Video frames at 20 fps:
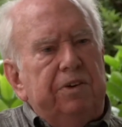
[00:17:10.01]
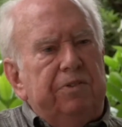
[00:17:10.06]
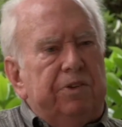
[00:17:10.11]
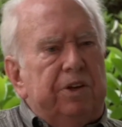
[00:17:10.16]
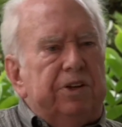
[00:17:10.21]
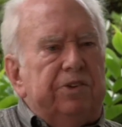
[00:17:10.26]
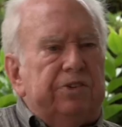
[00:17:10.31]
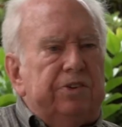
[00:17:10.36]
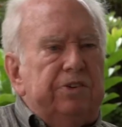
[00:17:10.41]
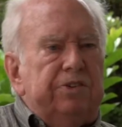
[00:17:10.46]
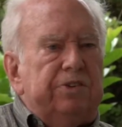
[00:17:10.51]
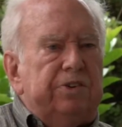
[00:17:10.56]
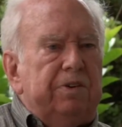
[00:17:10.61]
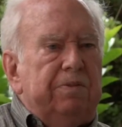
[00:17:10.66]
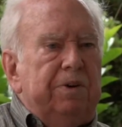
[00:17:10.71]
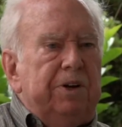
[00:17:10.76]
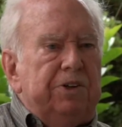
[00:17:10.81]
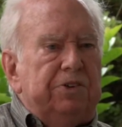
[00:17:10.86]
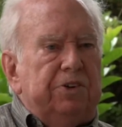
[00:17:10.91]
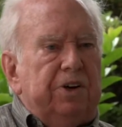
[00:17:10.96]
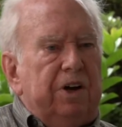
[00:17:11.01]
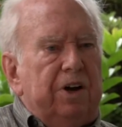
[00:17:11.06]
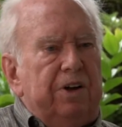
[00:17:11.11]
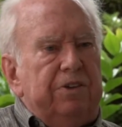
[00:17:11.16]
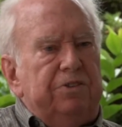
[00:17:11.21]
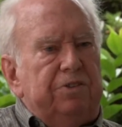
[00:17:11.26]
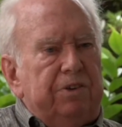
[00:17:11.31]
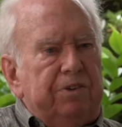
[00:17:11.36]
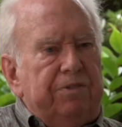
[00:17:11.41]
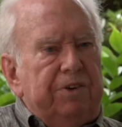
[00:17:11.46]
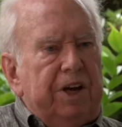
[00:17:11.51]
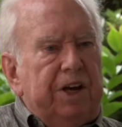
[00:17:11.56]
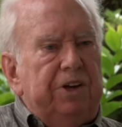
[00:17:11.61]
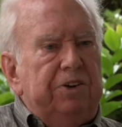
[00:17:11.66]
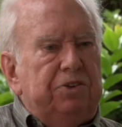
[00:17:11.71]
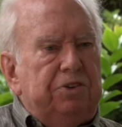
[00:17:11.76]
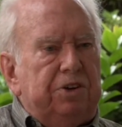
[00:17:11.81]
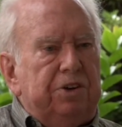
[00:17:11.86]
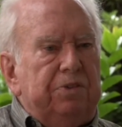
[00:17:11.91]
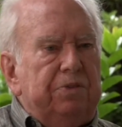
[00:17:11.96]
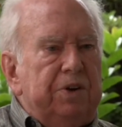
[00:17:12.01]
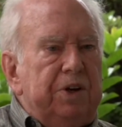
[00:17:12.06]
of this as so much conservation.